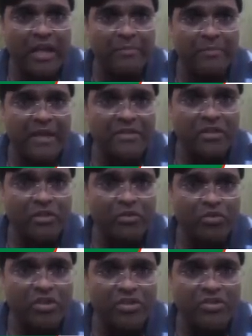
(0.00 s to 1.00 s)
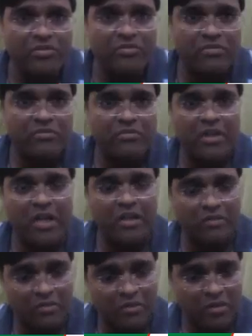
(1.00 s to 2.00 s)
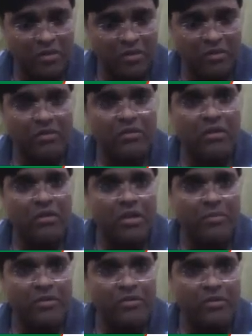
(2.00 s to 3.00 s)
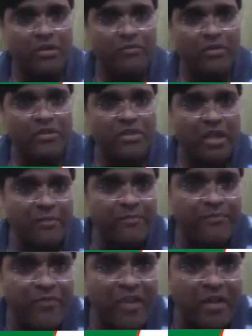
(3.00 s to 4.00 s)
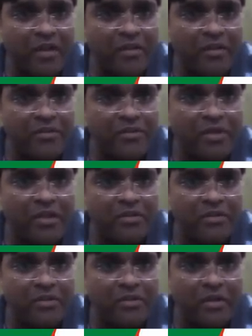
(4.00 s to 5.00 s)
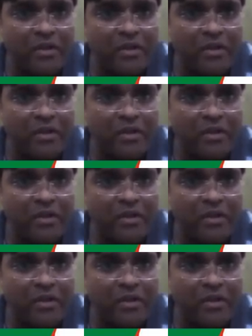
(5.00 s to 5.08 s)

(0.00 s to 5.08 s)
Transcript: and x equal to a by 2 will be a line passing through this, right?